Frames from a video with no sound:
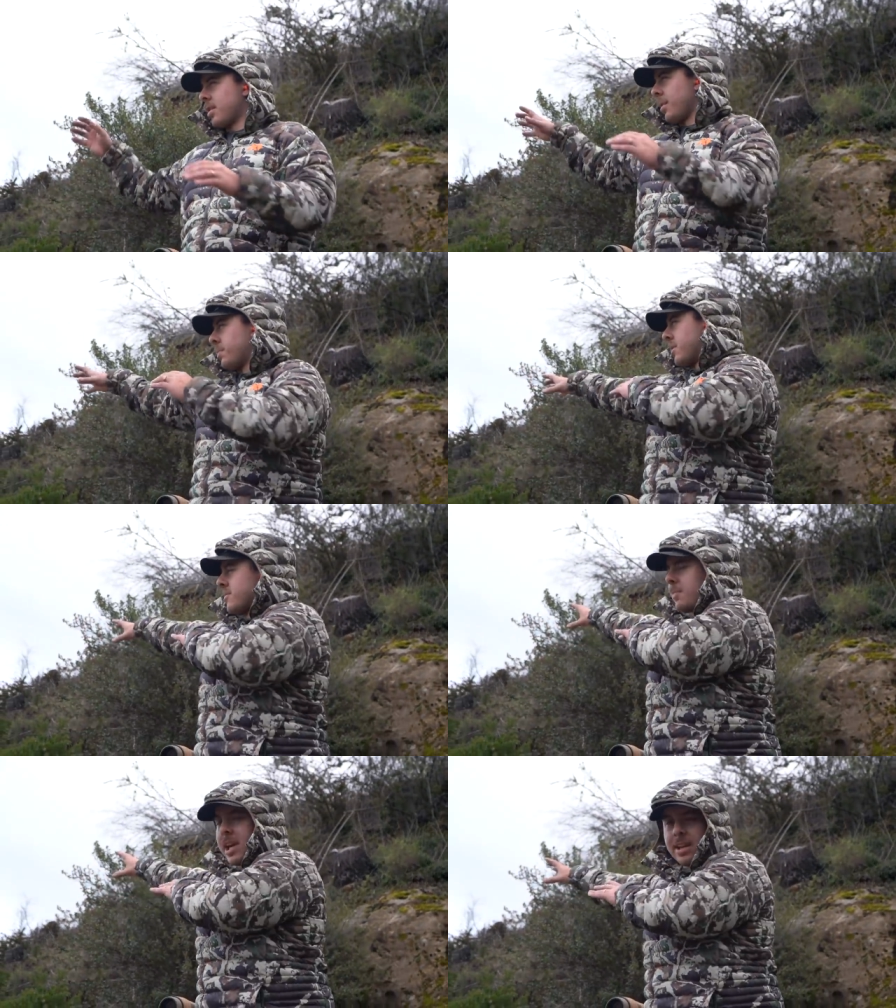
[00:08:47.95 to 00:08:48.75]
Up this
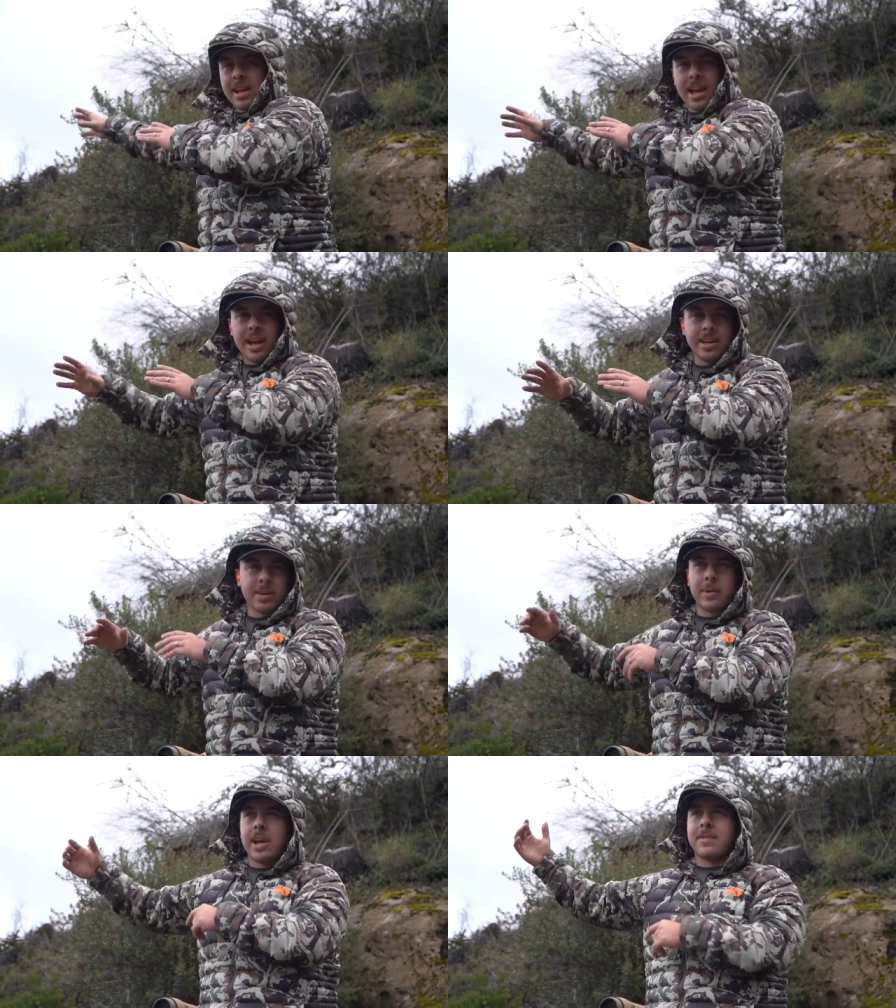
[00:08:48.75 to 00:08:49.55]
main
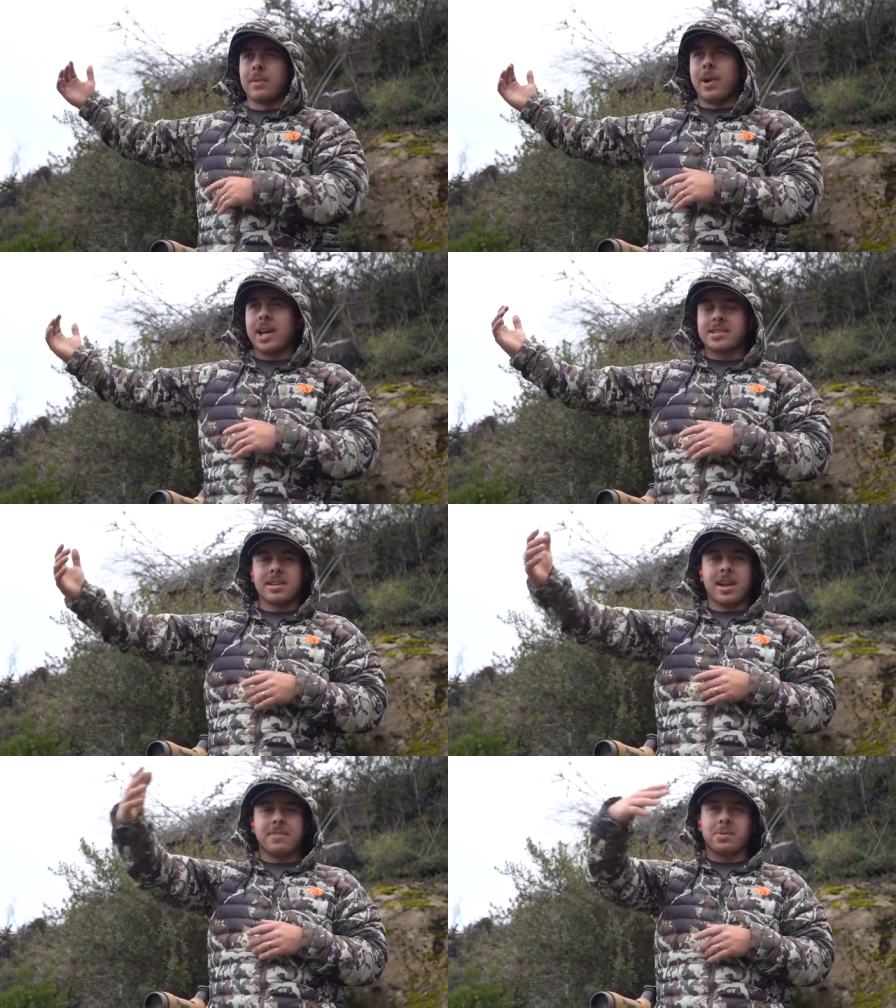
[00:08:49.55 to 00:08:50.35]
canyon, we have a right to
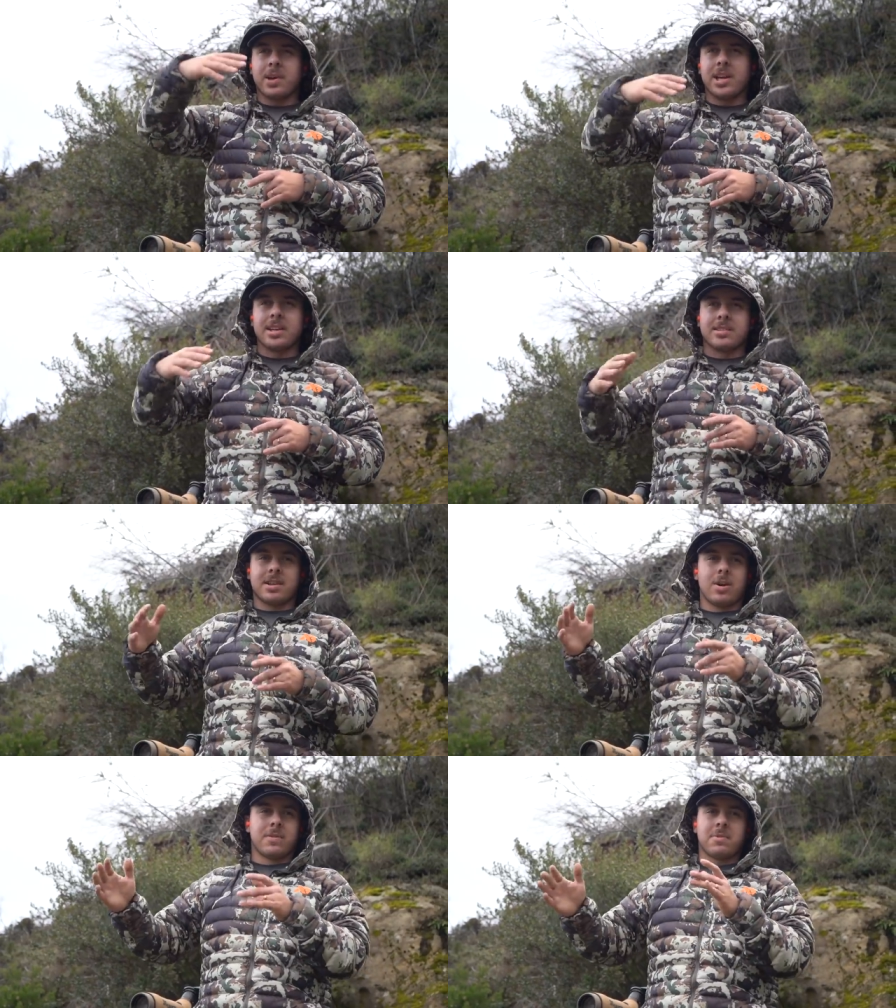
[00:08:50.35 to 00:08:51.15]
left wind
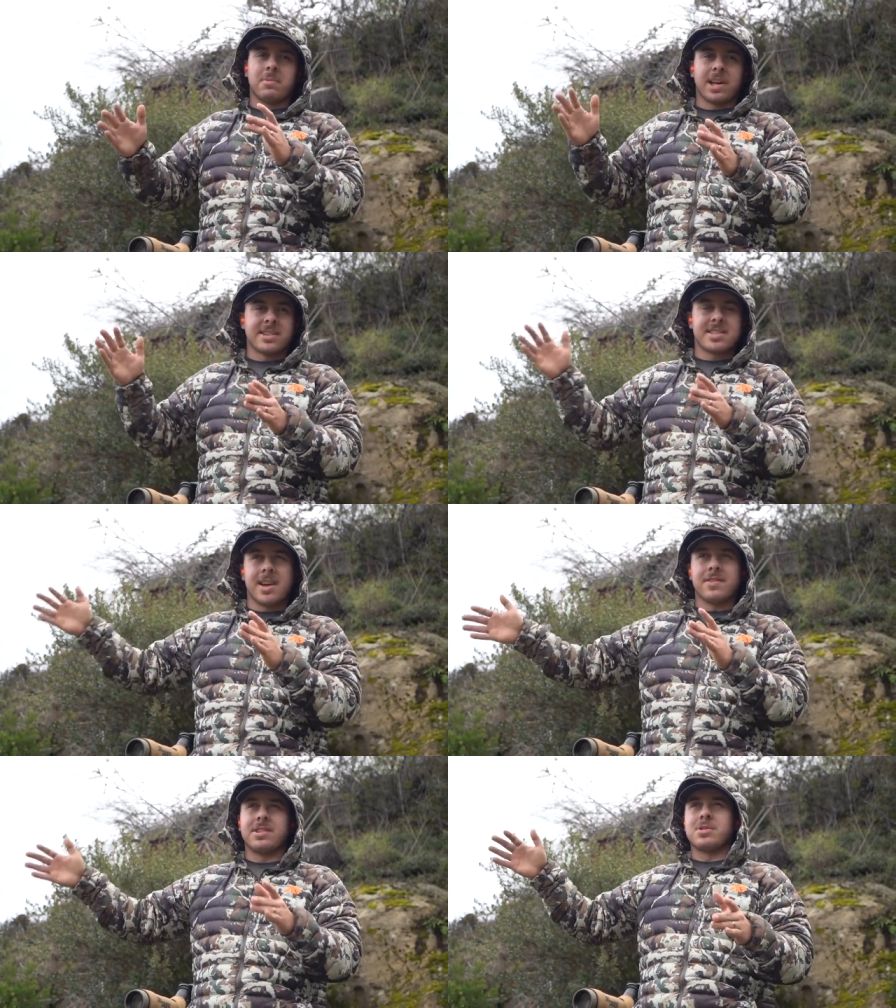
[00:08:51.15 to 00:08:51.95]
going from like
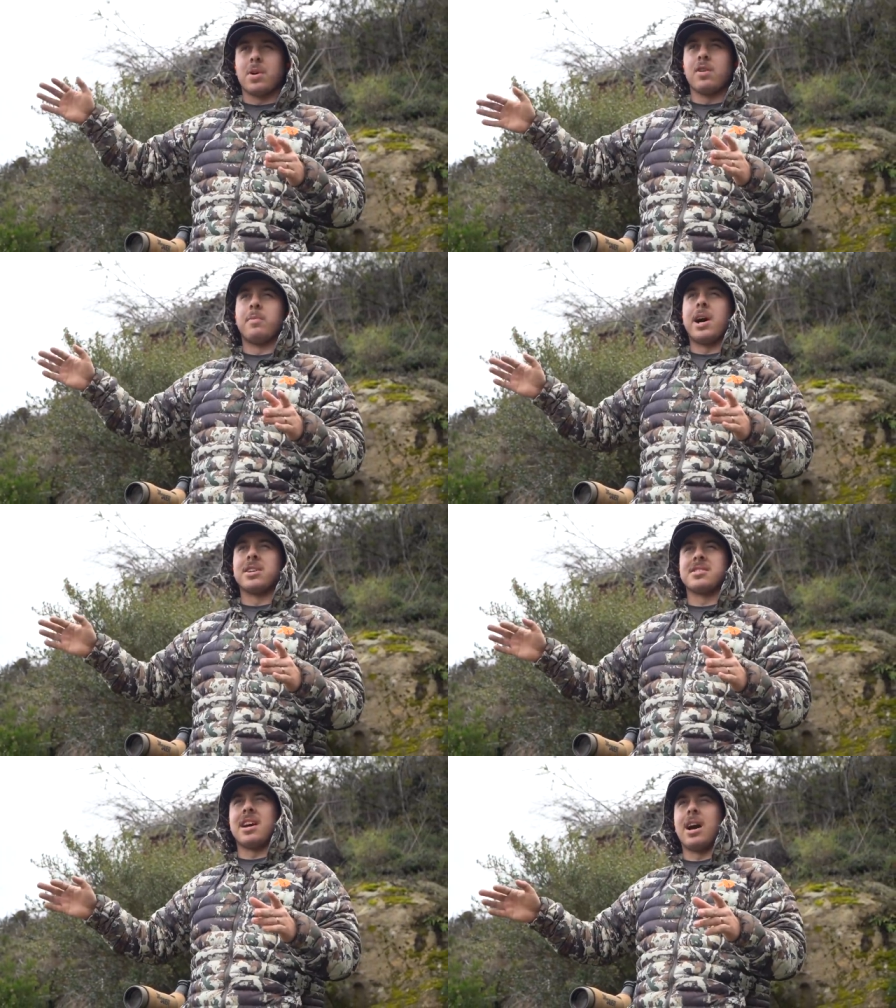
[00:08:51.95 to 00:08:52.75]
7 to 12
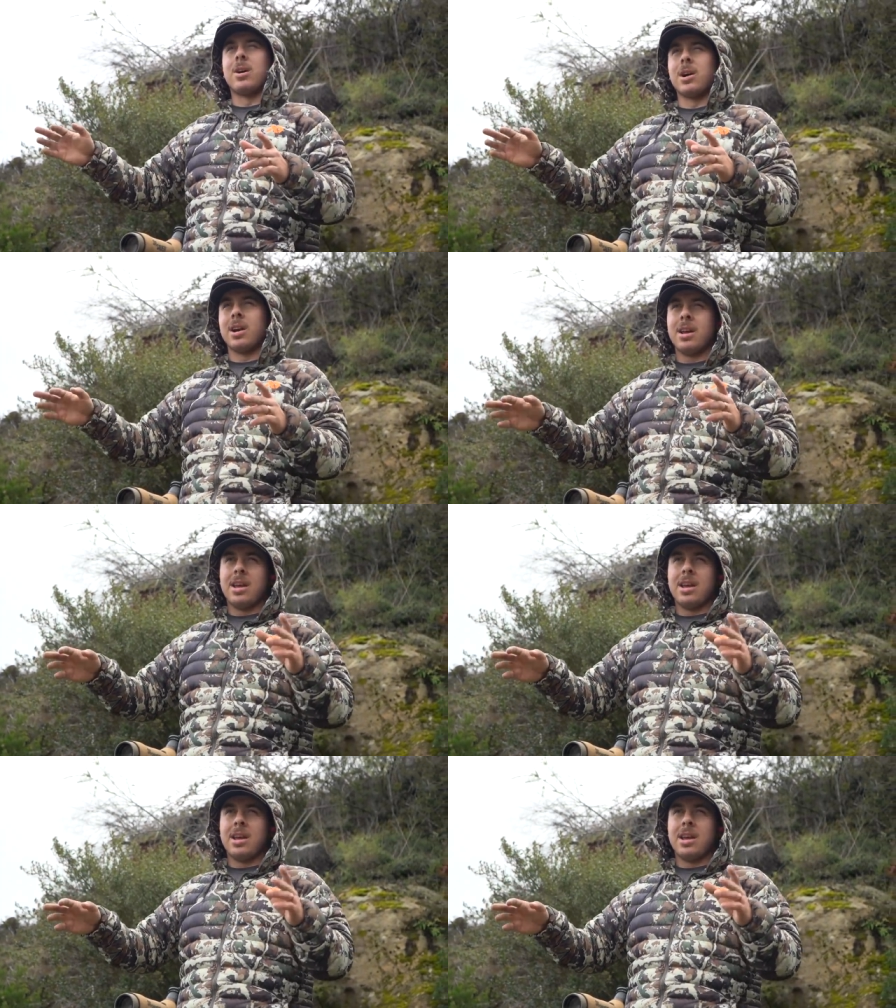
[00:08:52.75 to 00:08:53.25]
miles an hour.